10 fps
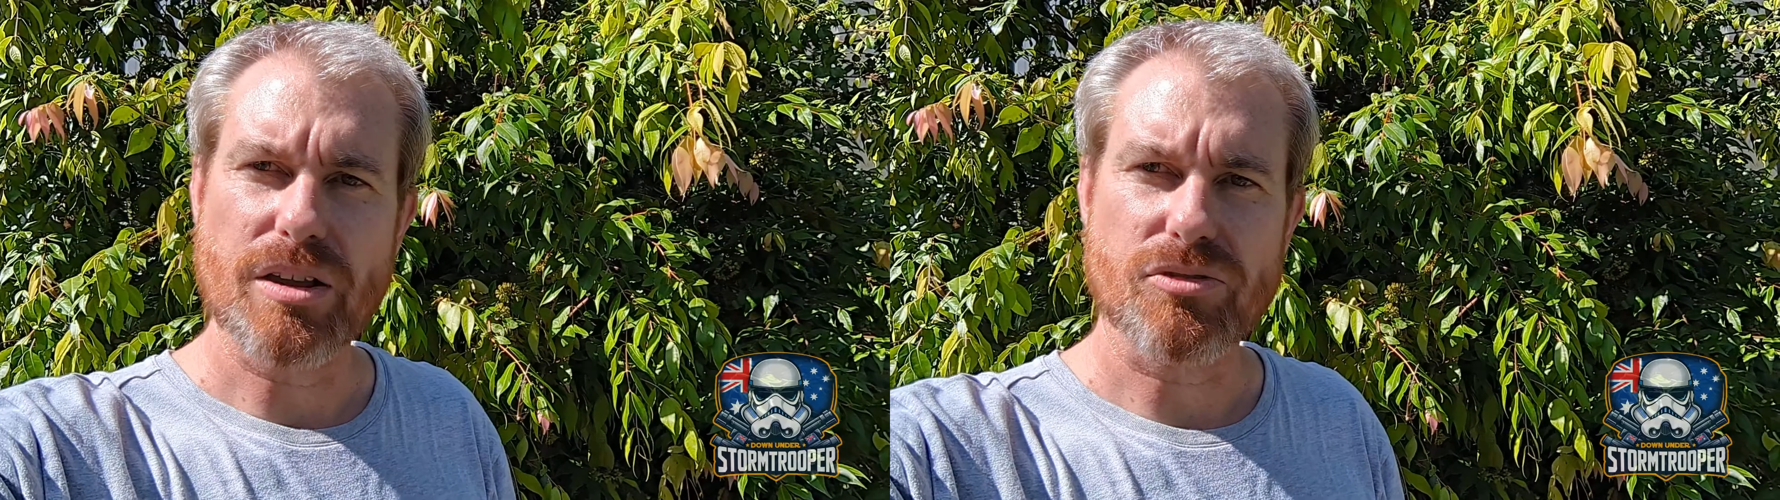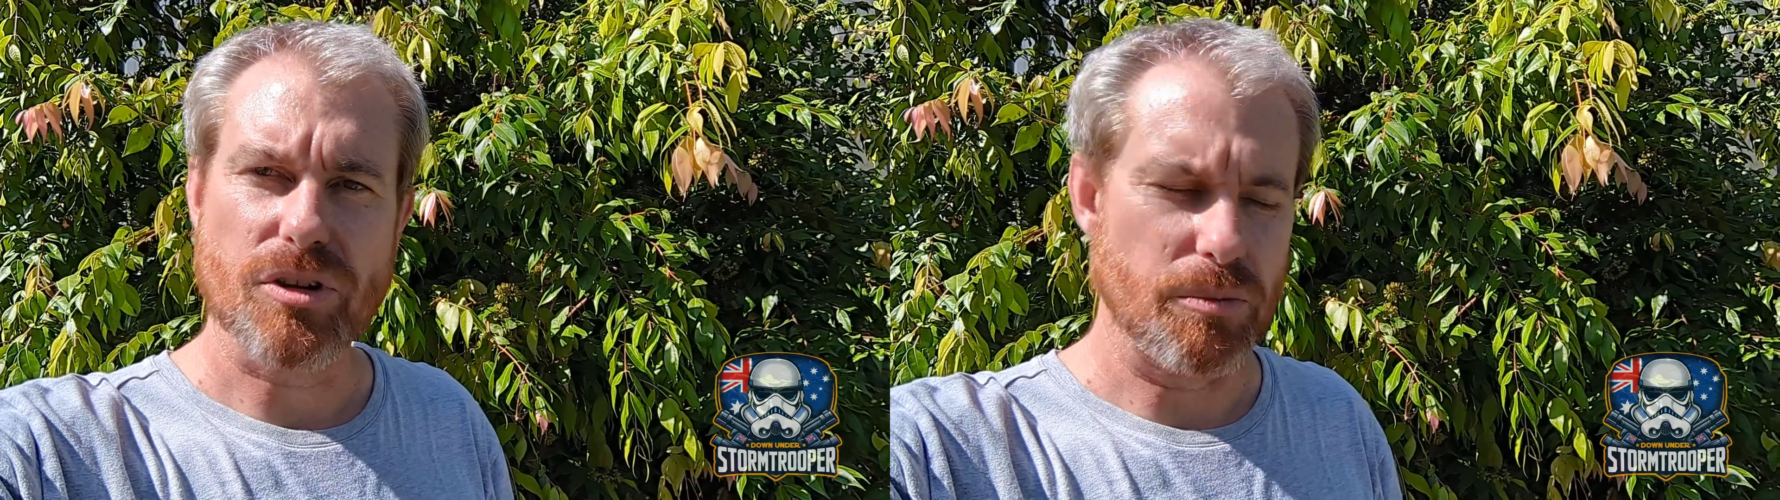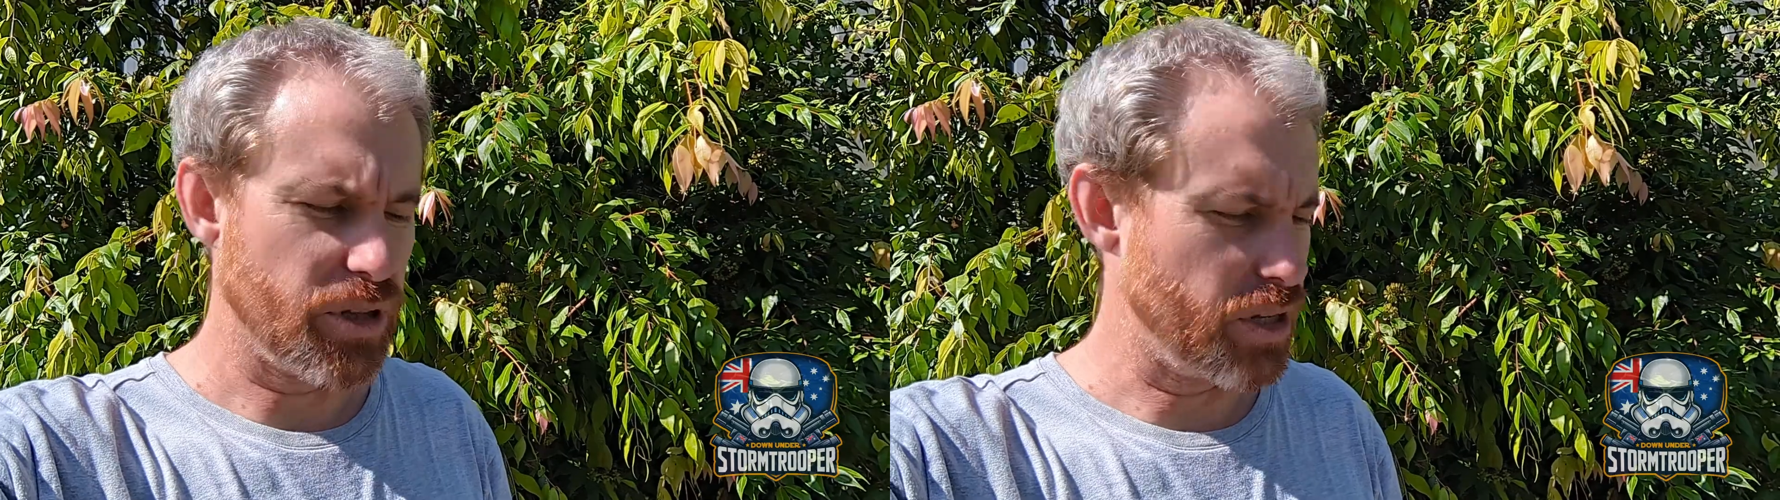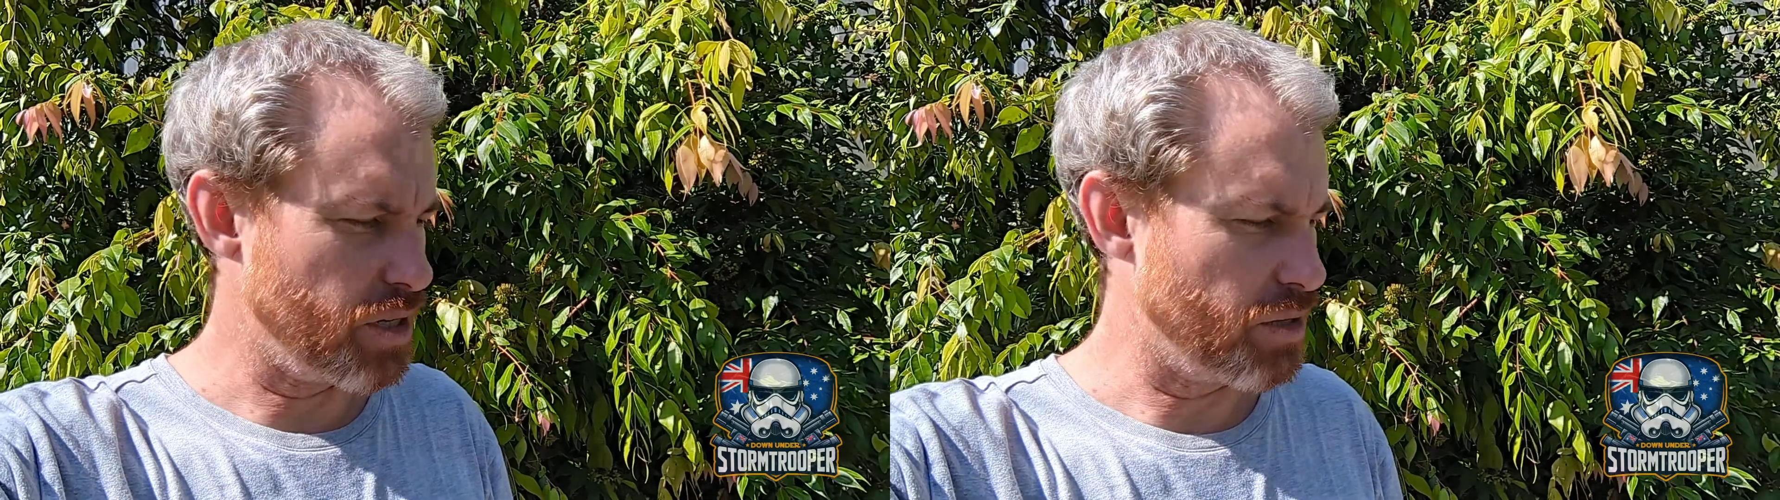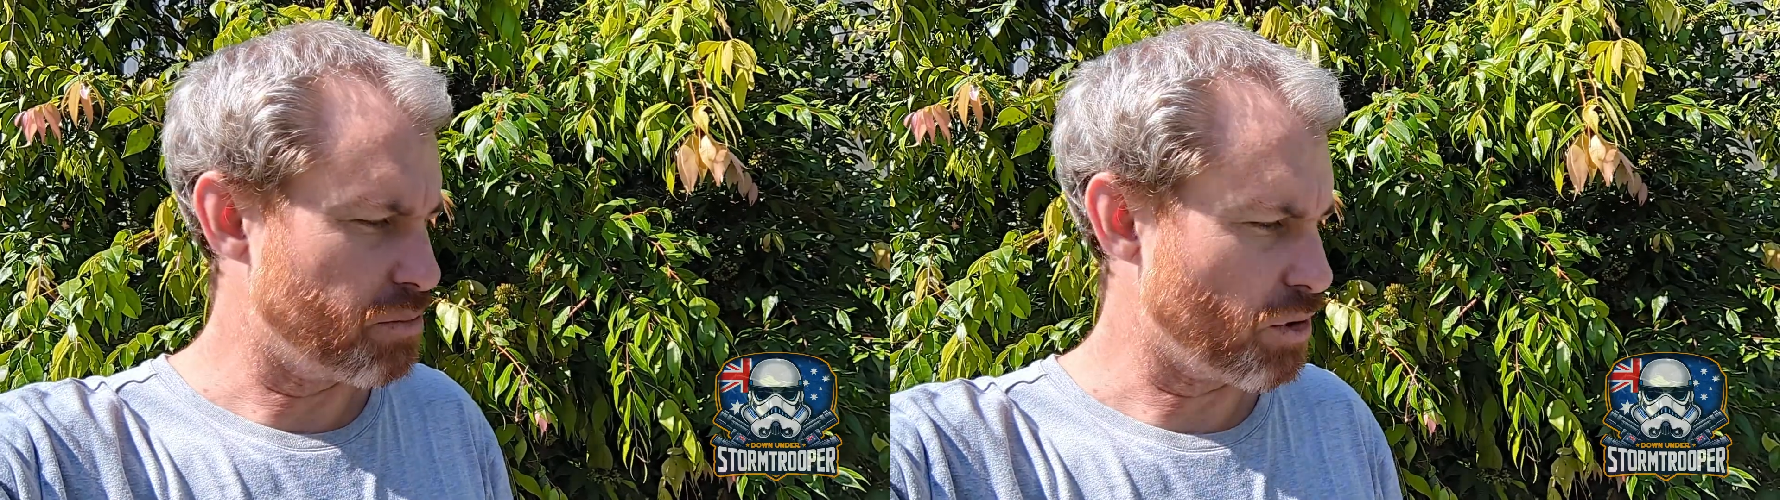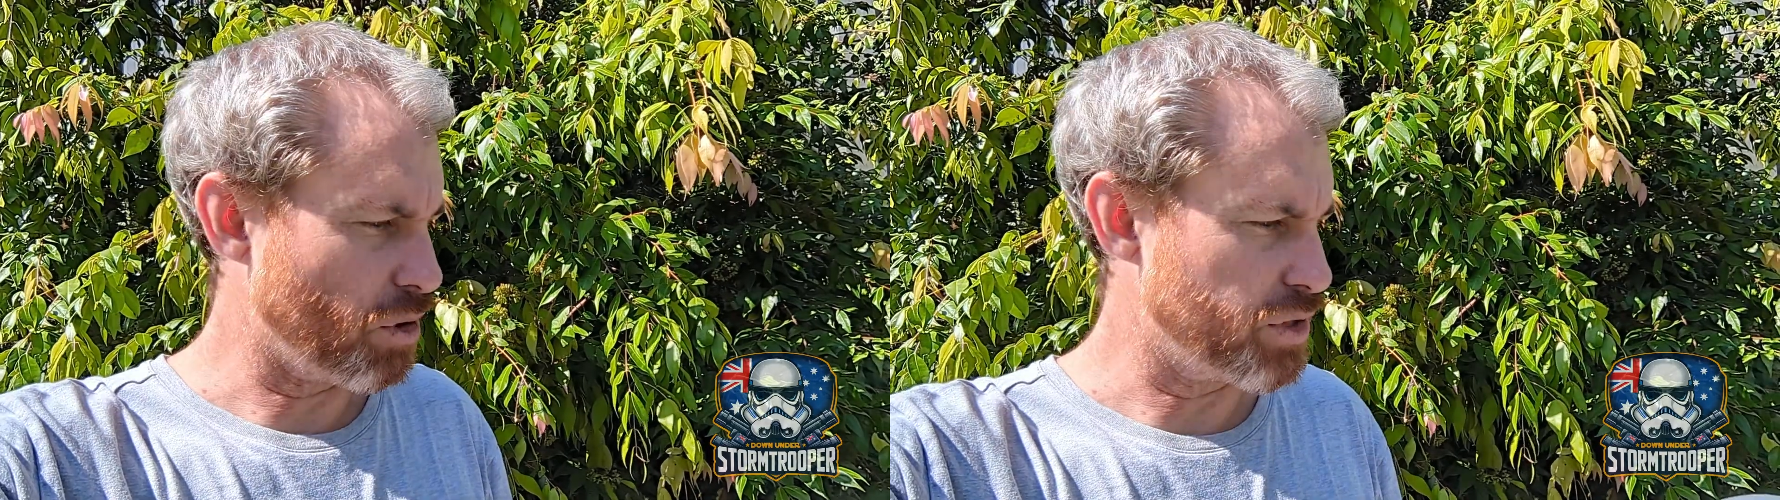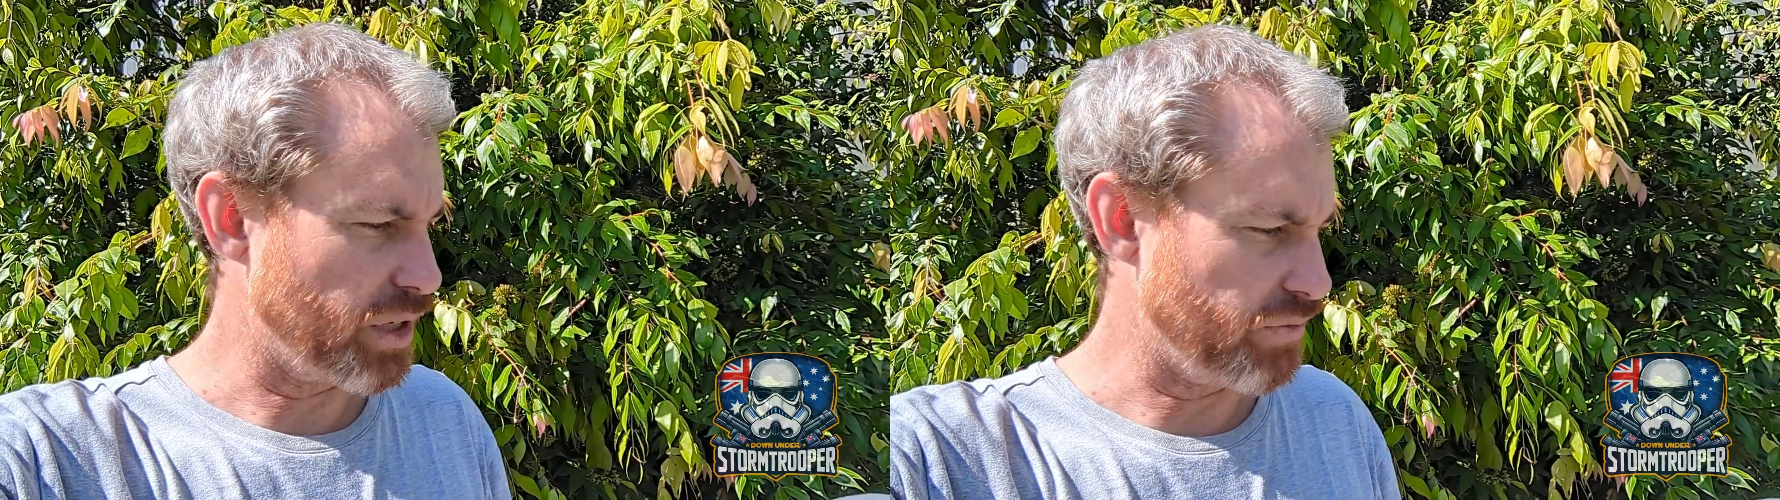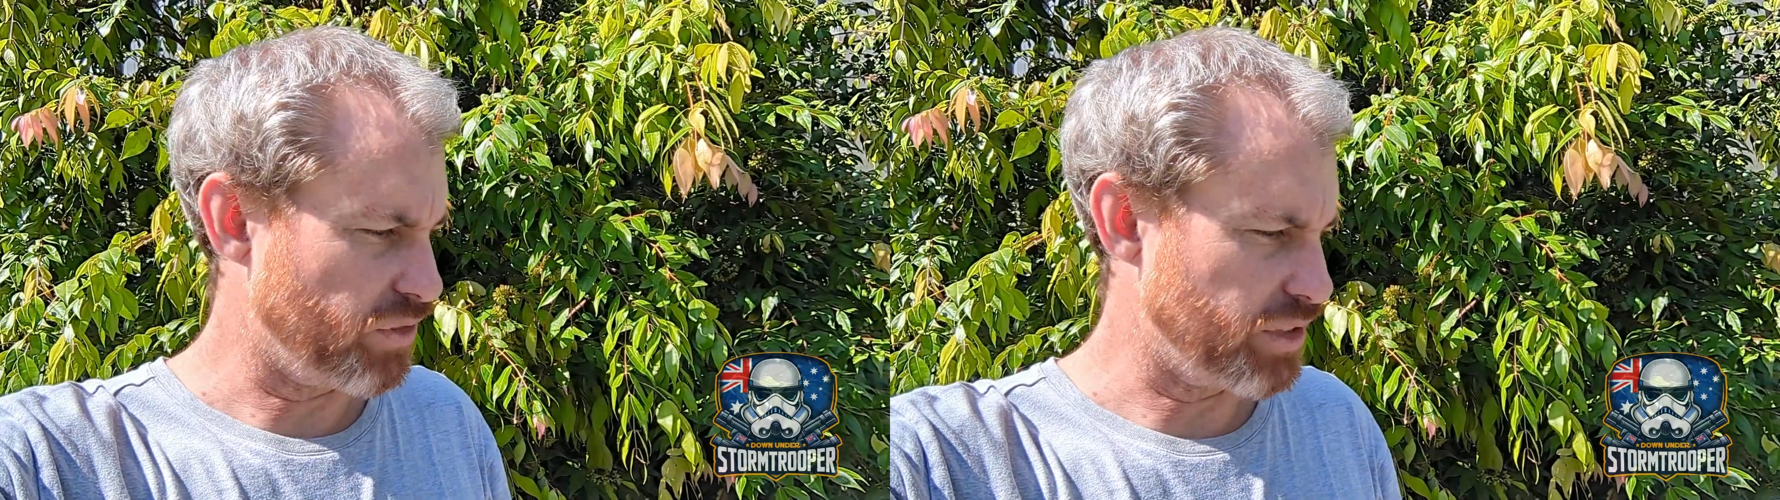from the
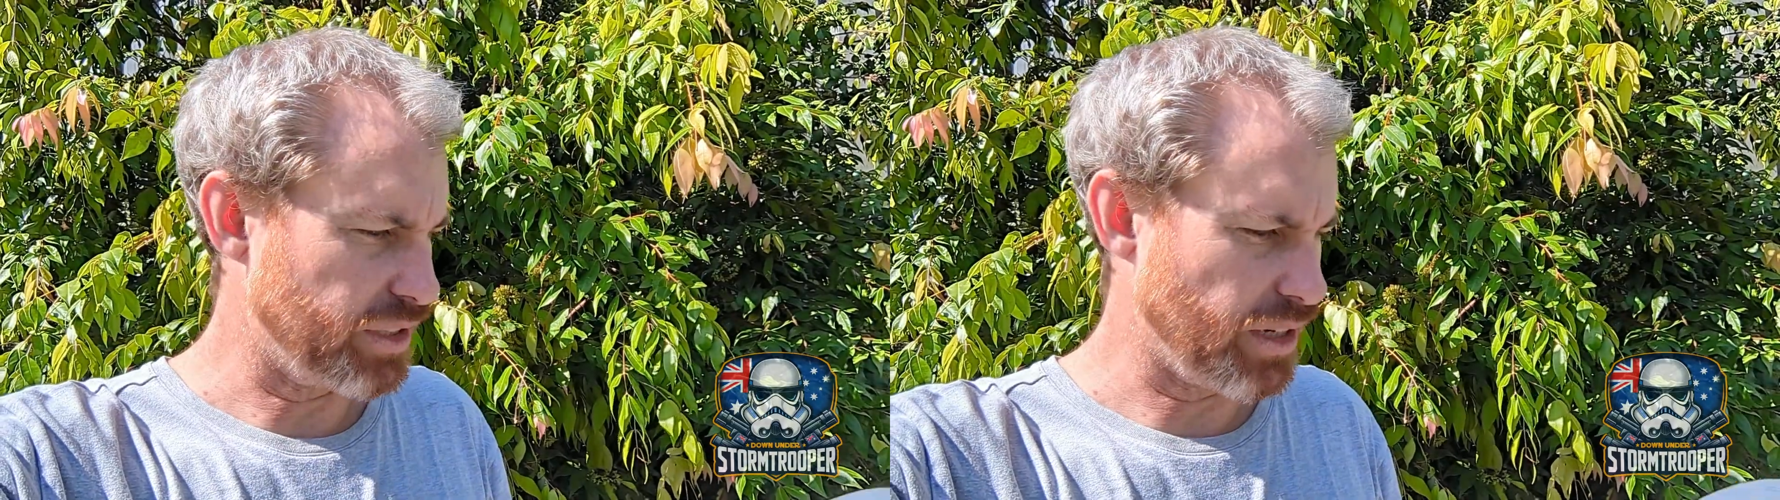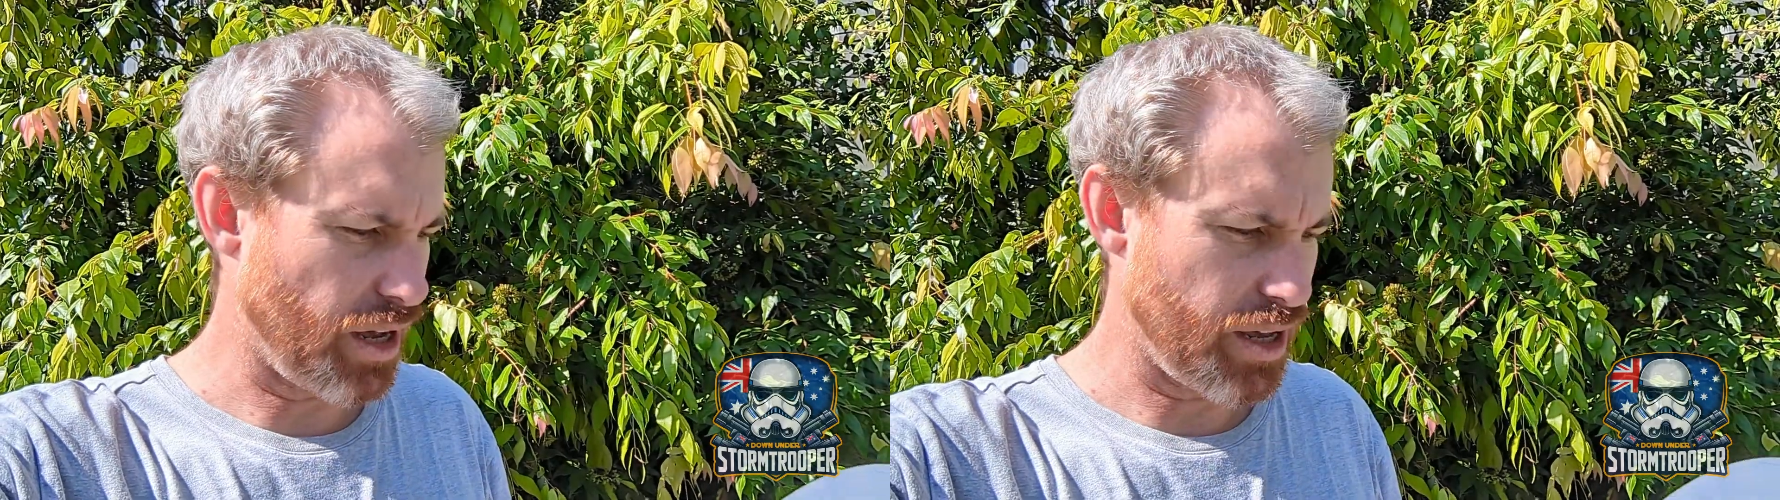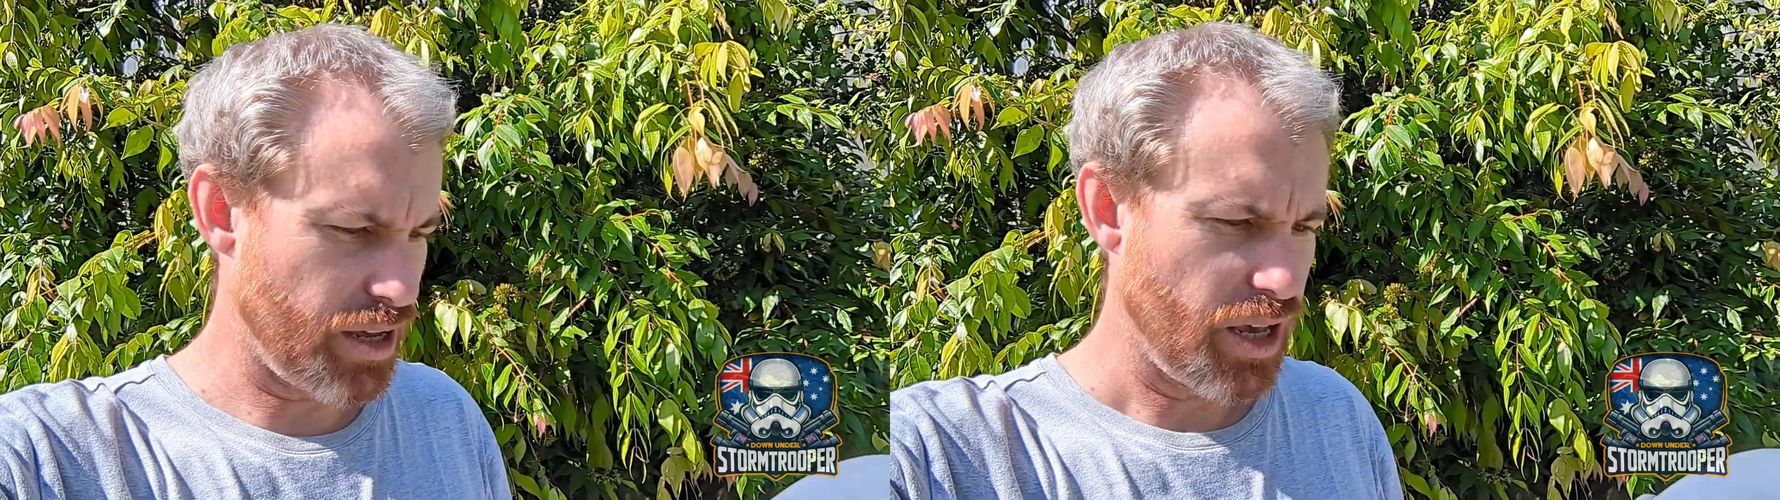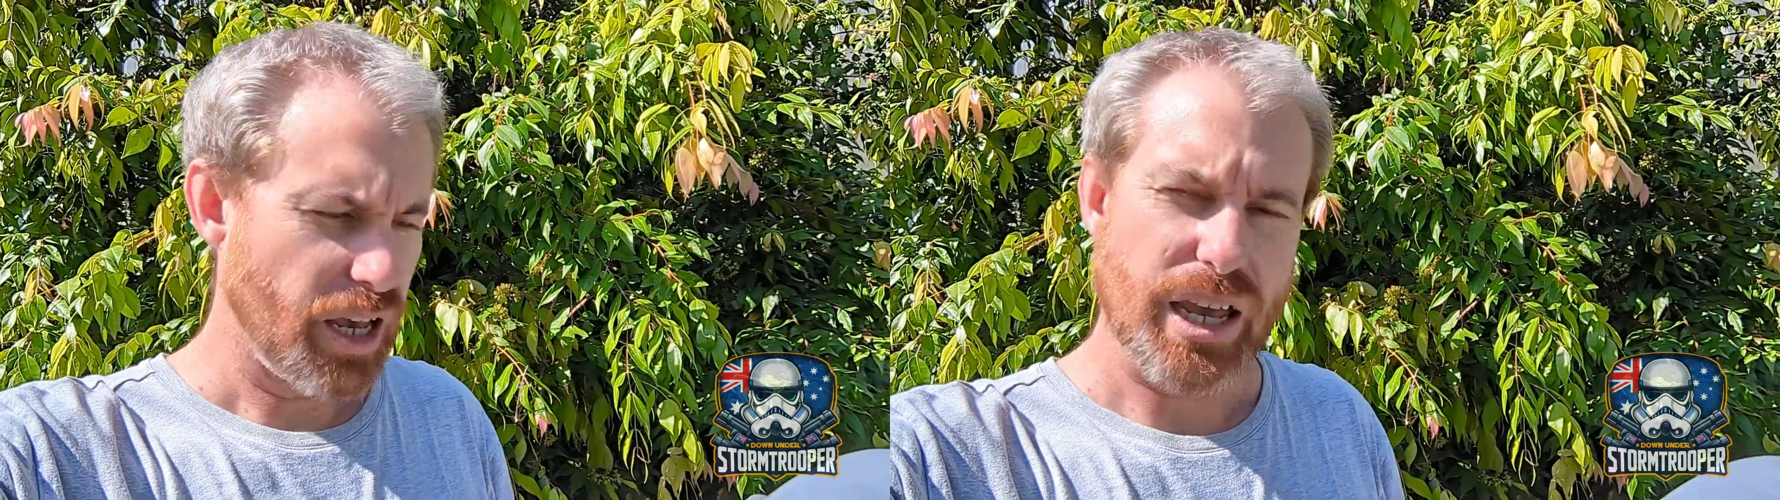project for today